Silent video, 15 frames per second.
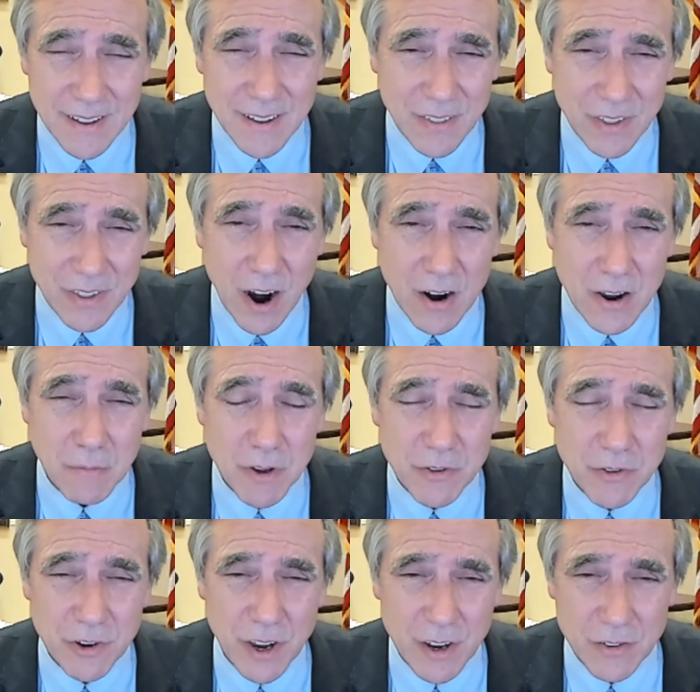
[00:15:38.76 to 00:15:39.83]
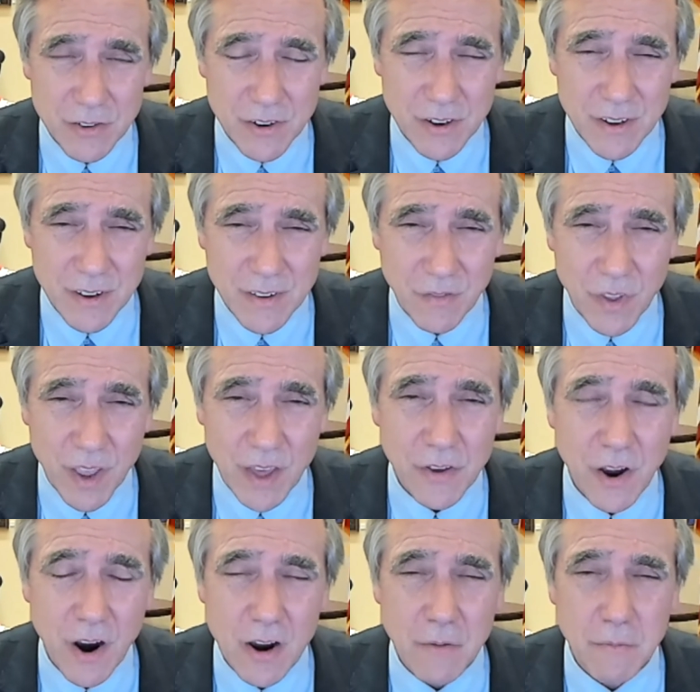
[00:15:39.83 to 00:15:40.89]
the argument changed. And the
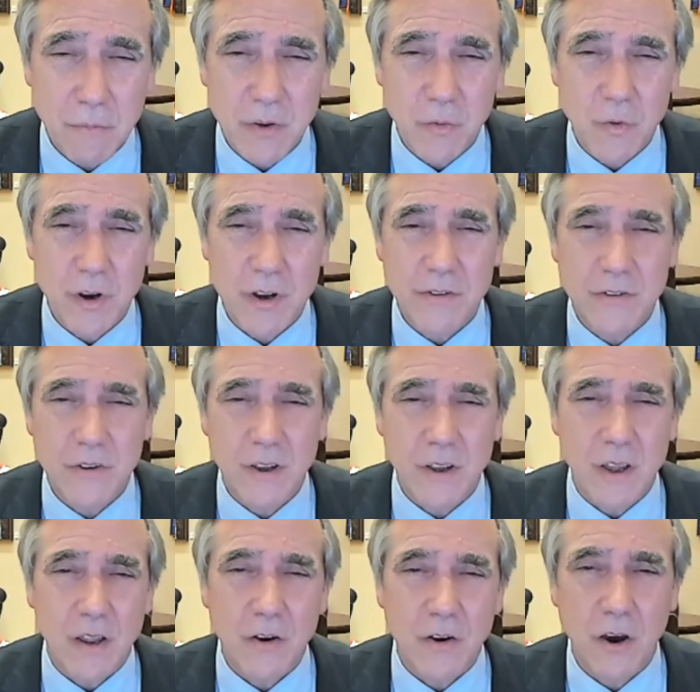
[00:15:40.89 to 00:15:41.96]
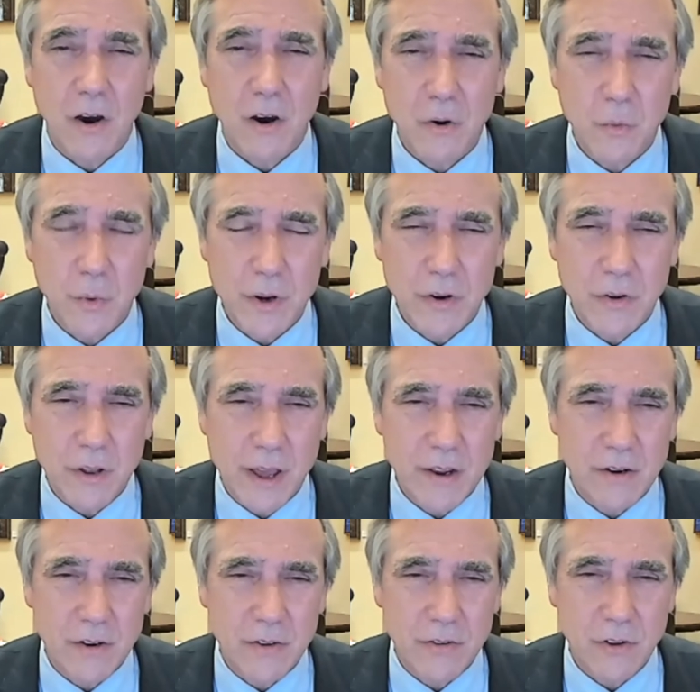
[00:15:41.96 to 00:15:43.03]
argument was, no, we don't
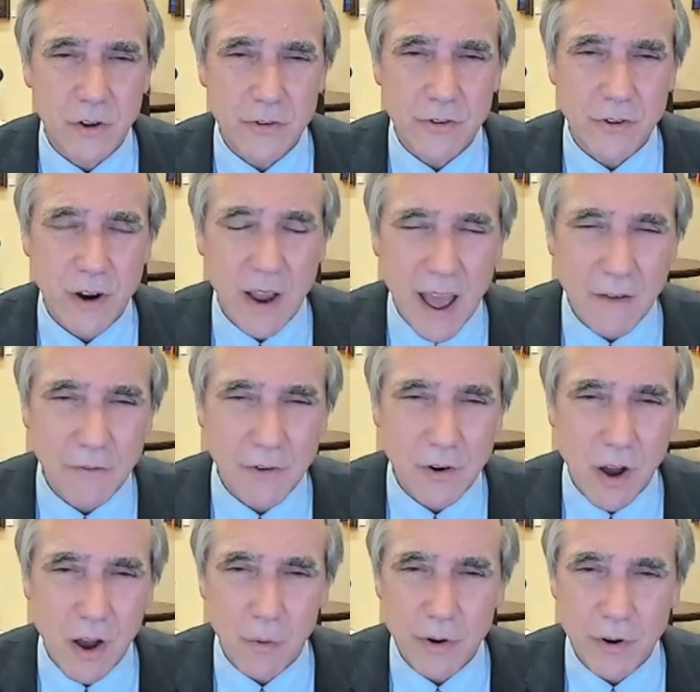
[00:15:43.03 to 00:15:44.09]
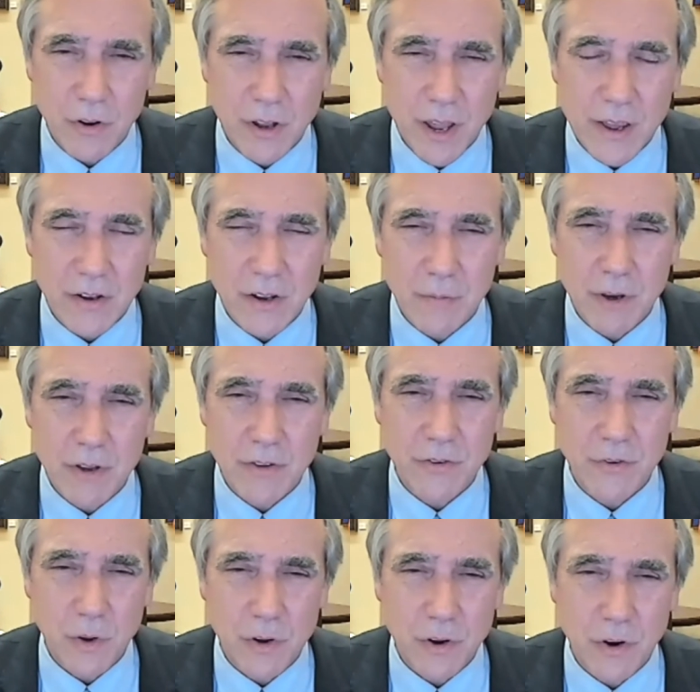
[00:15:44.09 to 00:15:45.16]
like disclosure after all. We don't like limits.
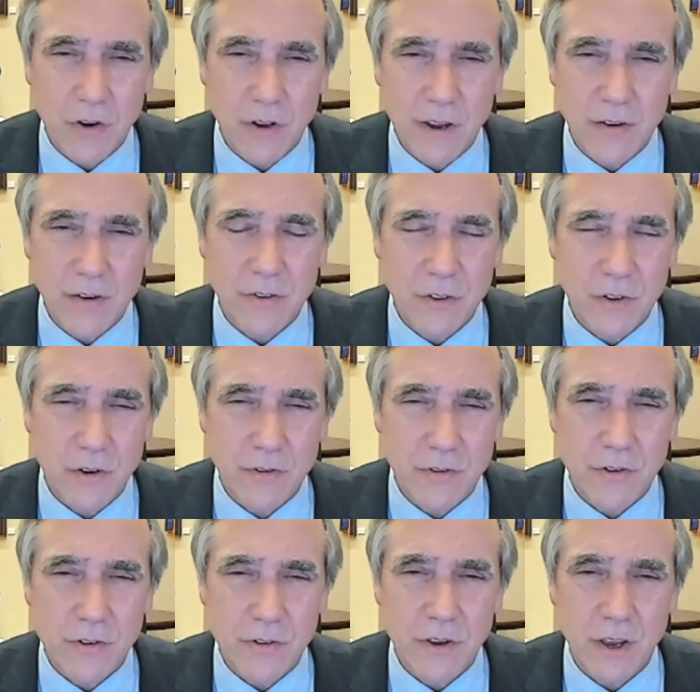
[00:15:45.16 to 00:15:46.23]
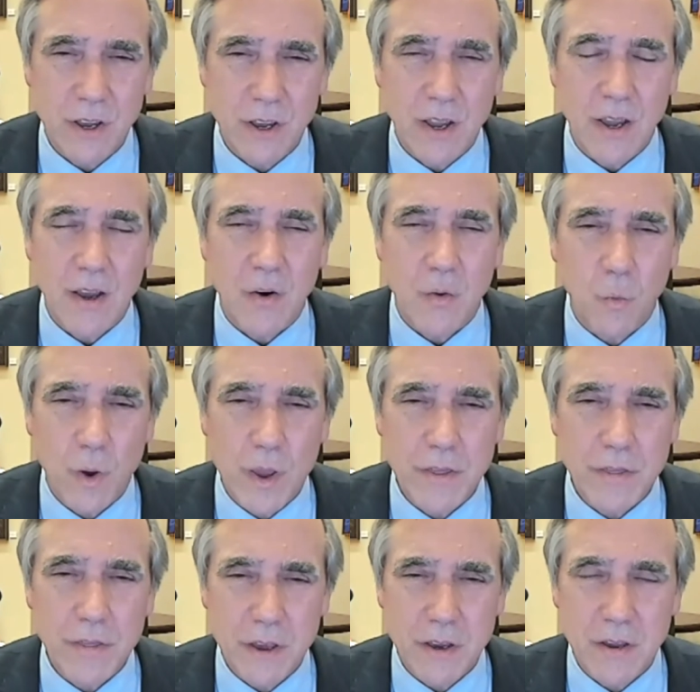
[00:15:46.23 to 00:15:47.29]
We don't like disclosures. We
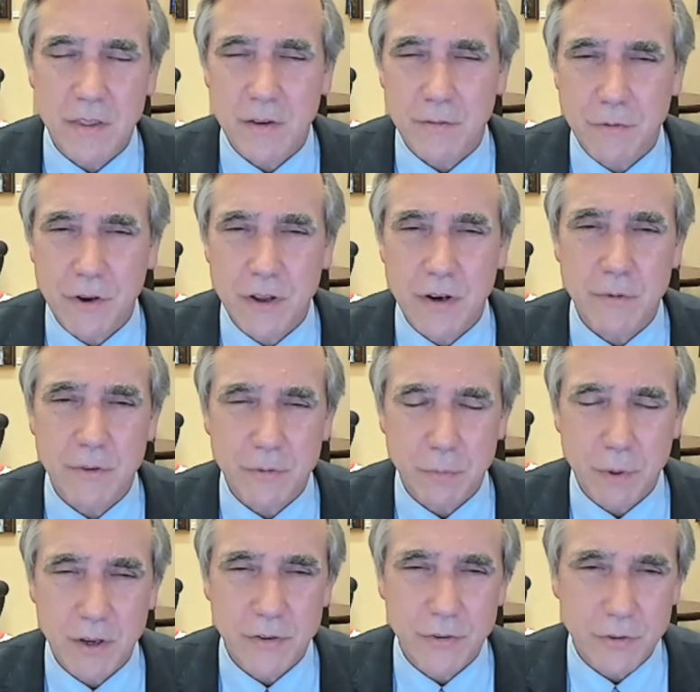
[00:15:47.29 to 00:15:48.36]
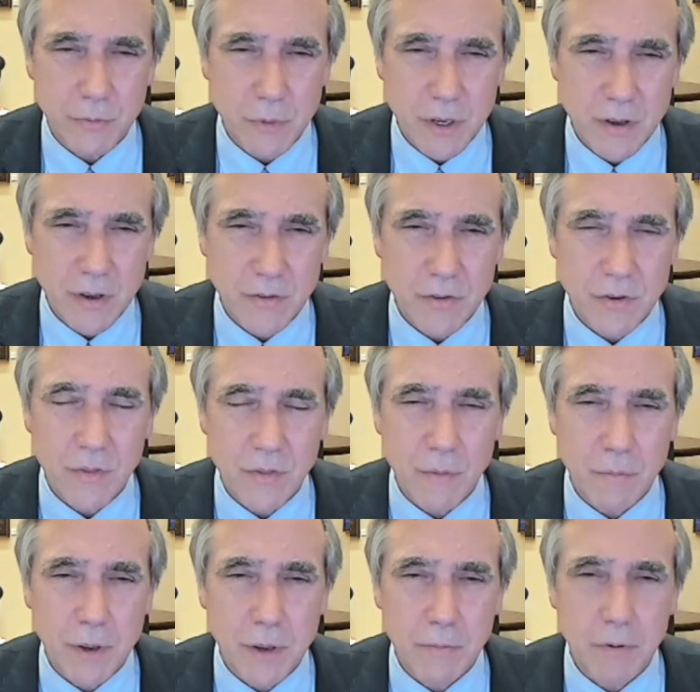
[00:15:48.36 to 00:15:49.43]
think that freedom of speech means that
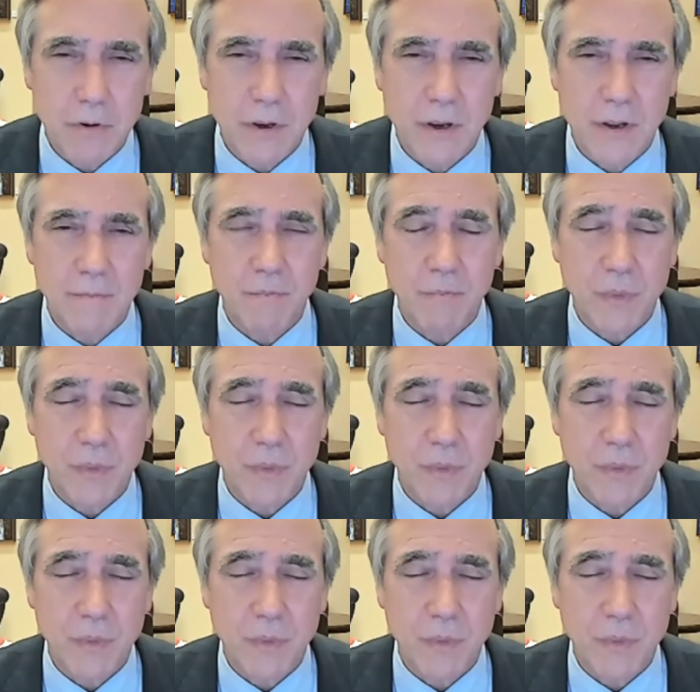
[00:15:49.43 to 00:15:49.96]
people can,